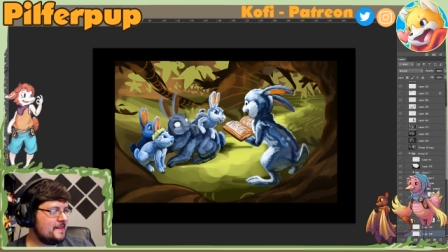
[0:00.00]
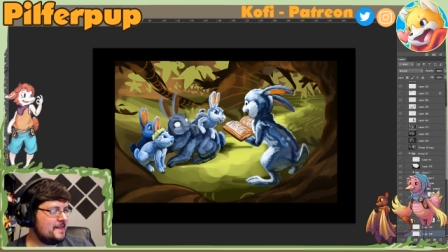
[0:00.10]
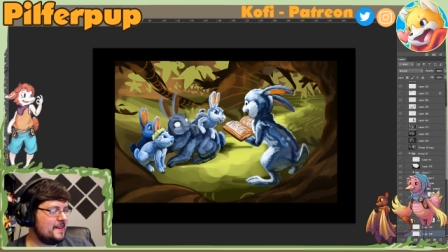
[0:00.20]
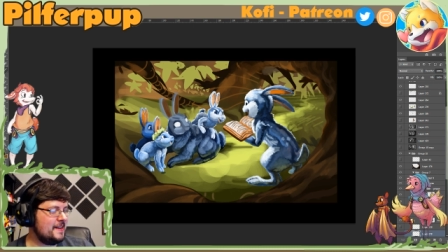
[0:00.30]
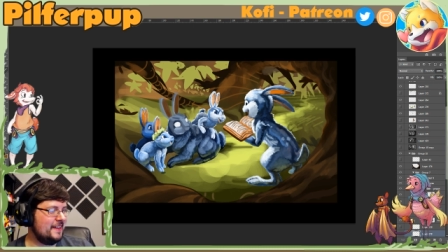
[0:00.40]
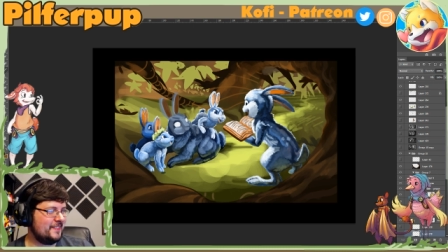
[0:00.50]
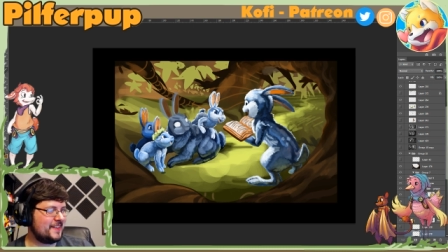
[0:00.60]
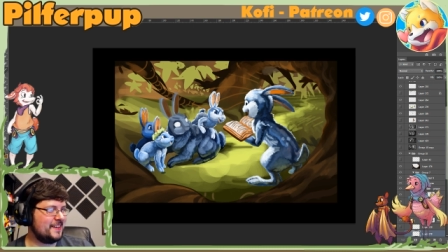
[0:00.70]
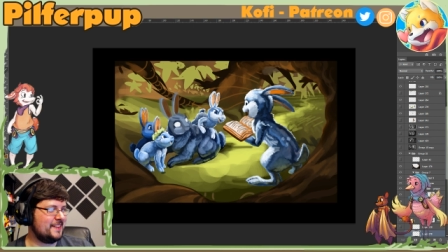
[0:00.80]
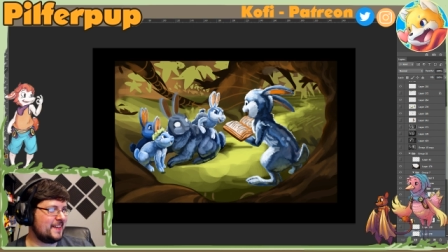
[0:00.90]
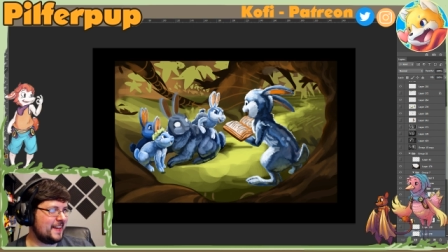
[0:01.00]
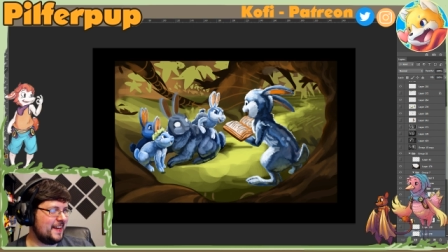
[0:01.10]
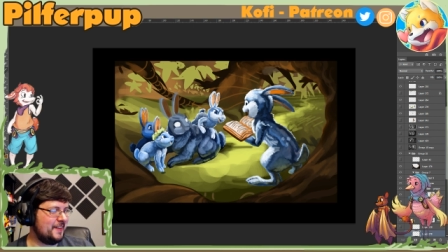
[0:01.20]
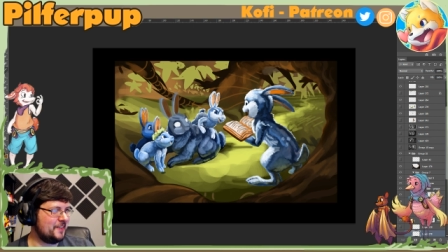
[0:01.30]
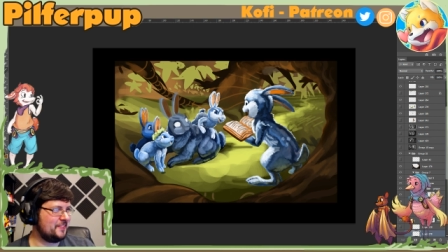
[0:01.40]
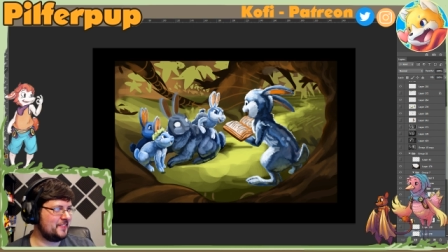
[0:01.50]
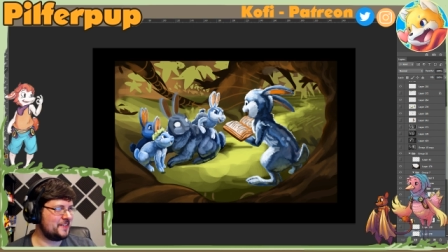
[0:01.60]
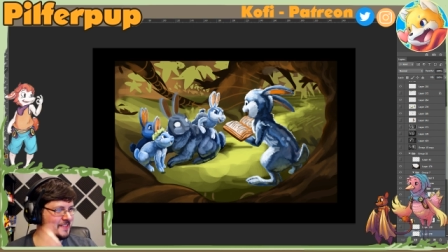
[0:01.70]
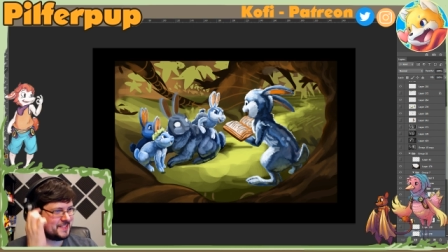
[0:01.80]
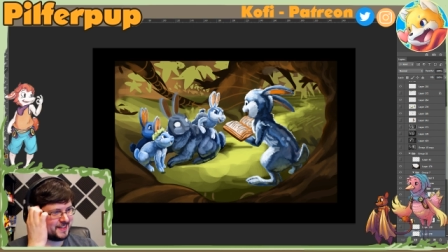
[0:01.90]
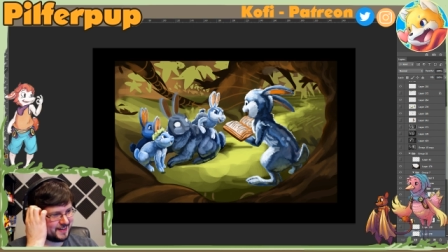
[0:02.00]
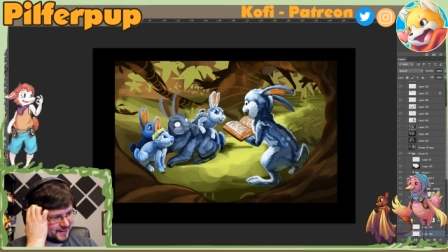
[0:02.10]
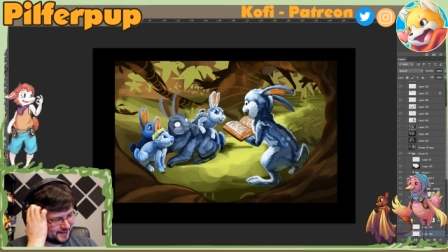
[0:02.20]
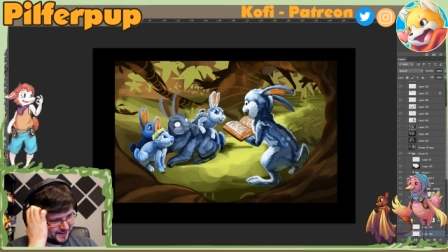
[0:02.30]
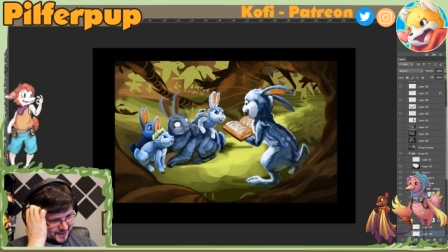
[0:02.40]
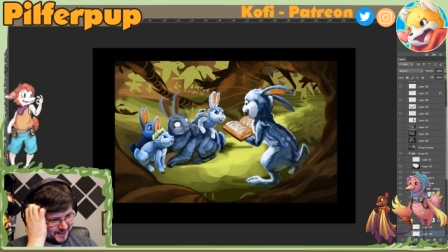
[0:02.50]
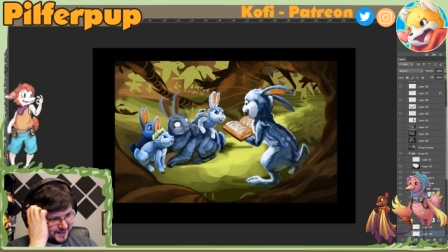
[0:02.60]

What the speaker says: I'm gonna look at how many videos there are here.